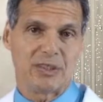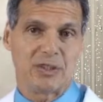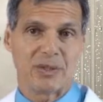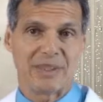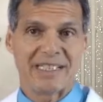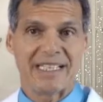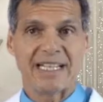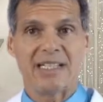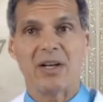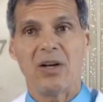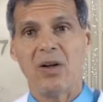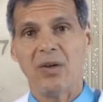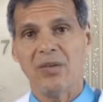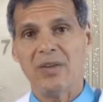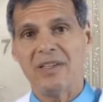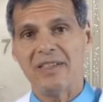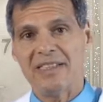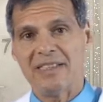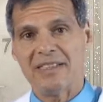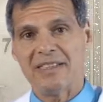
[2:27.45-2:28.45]
So to get all
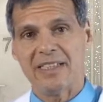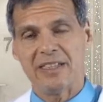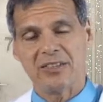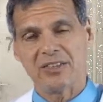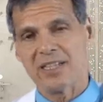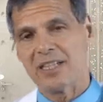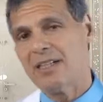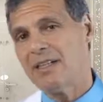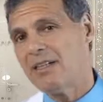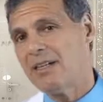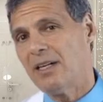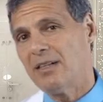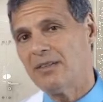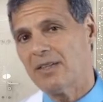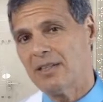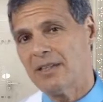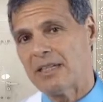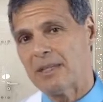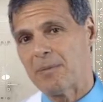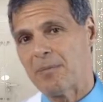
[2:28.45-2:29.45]
the details, click on
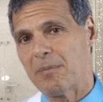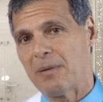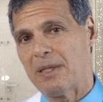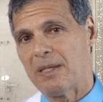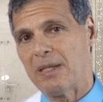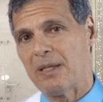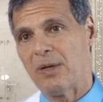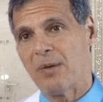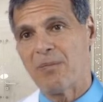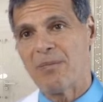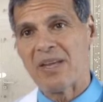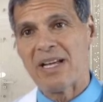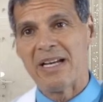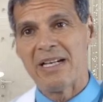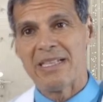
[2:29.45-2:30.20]
the link below.